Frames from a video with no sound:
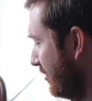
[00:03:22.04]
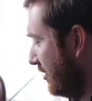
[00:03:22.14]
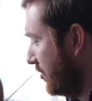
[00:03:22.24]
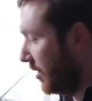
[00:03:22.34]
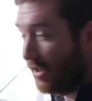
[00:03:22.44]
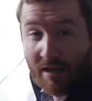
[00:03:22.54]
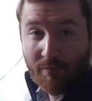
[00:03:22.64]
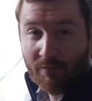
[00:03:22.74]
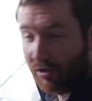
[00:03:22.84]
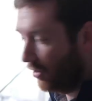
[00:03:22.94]
Here's what a
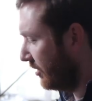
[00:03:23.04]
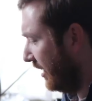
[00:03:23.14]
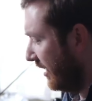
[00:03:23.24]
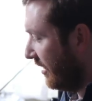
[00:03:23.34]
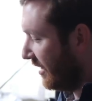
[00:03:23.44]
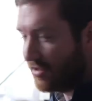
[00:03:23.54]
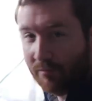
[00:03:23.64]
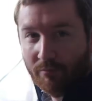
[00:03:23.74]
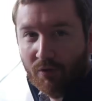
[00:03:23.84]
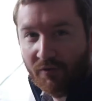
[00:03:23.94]
name could look like. I can still
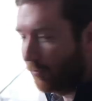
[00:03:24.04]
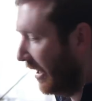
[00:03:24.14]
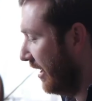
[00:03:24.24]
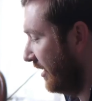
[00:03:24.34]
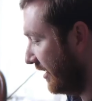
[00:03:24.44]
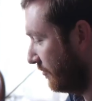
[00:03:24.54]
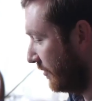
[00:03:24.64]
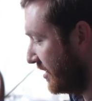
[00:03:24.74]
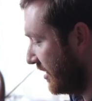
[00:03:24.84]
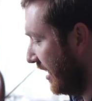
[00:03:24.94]
move it around, I can
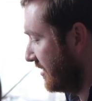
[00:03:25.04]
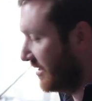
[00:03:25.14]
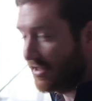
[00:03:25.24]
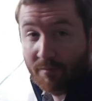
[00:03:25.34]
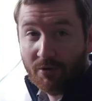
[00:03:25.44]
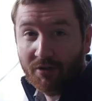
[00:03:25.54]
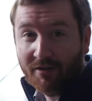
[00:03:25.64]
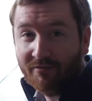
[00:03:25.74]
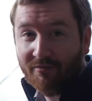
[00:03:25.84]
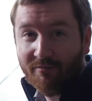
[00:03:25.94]
resize it. That's the beauty
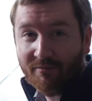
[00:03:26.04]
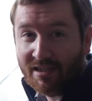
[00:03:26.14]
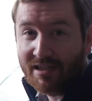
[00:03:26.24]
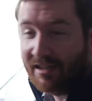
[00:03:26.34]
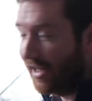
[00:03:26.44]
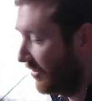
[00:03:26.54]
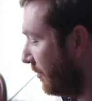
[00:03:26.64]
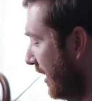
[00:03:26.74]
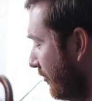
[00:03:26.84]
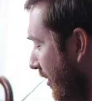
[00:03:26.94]
of keying out the
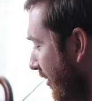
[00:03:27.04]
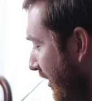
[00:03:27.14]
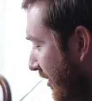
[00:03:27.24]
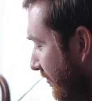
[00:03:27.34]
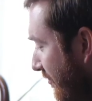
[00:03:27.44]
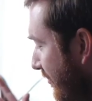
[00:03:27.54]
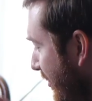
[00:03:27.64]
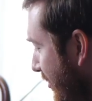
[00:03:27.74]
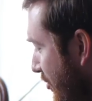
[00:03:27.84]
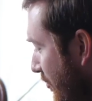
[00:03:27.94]
background. I can
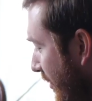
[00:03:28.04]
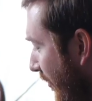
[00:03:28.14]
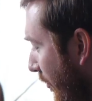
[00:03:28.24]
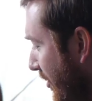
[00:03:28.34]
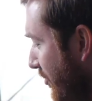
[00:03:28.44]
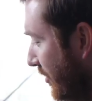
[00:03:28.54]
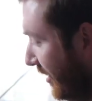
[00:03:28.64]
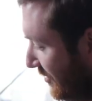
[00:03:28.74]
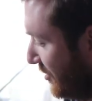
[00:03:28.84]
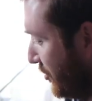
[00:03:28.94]
do whatever I want to it. I
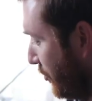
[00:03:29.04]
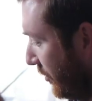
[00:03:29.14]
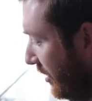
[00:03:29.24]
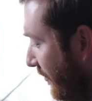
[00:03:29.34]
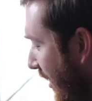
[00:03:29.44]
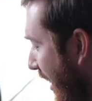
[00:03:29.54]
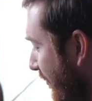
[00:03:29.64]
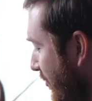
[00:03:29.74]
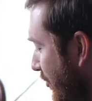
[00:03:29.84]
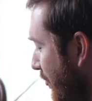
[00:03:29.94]
can distort it if I
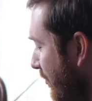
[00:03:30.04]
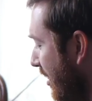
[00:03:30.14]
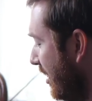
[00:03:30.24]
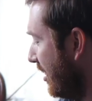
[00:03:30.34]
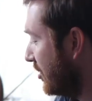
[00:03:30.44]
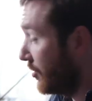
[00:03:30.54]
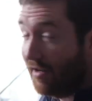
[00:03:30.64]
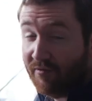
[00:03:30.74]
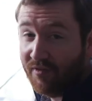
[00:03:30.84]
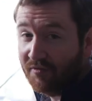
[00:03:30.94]
have to. So I
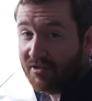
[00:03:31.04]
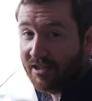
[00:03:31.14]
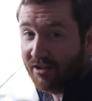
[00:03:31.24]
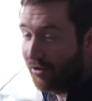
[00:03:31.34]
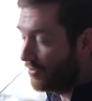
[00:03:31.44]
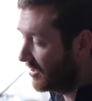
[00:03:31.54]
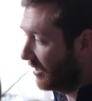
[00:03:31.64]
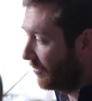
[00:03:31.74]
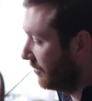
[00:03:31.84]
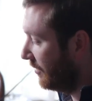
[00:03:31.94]
have 15 of those that
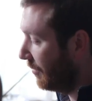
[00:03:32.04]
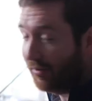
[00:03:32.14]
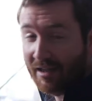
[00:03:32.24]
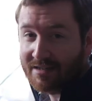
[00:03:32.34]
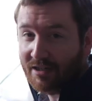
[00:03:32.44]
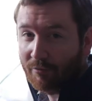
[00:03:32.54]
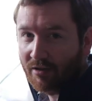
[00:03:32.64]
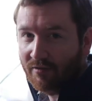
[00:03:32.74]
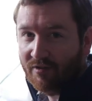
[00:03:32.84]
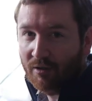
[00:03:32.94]
I'm placing
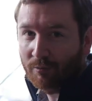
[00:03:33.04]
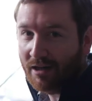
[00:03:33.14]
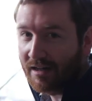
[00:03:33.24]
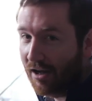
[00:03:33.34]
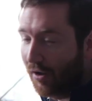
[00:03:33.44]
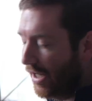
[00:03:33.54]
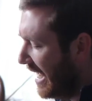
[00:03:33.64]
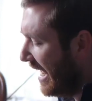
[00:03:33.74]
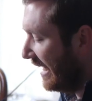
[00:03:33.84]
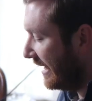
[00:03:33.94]
around the film right now.
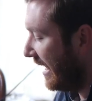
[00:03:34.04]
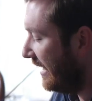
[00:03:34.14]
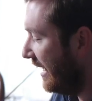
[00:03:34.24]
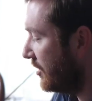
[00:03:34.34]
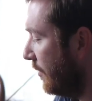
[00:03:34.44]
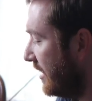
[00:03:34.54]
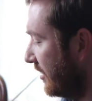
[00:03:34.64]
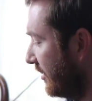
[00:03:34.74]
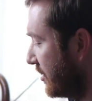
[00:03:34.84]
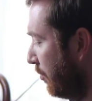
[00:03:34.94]
And I kind of had to wait
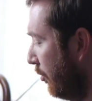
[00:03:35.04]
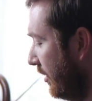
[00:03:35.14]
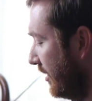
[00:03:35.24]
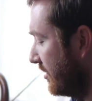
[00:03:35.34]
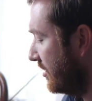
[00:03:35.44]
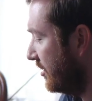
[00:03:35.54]
till this point